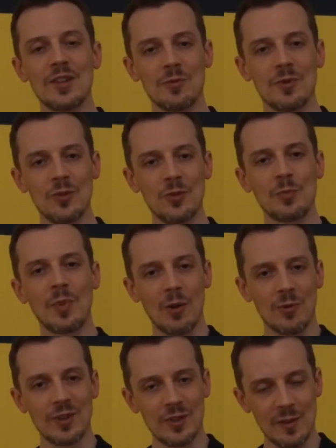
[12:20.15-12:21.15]
to reduce
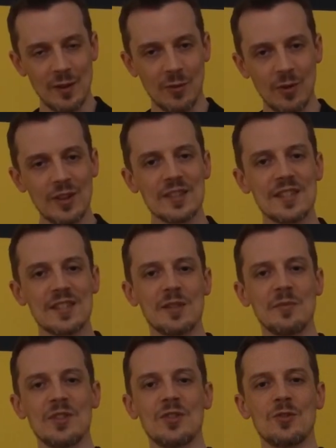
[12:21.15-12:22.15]
power into the oil
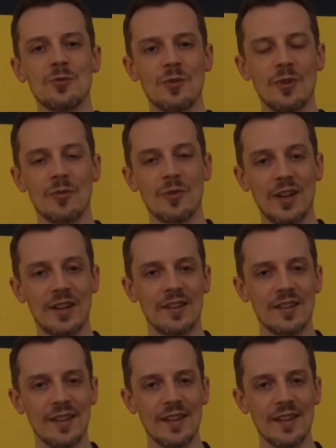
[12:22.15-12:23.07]
system is to run